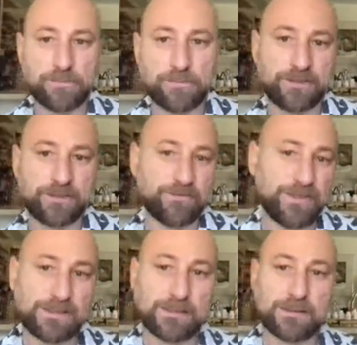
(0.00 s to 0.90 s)
Perceiving
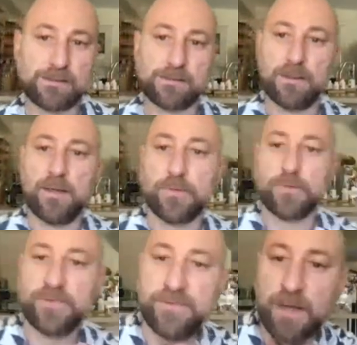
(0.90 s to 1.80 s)
objects and
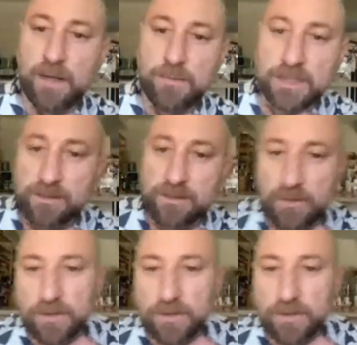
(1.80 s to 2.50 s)
faces. Perceiving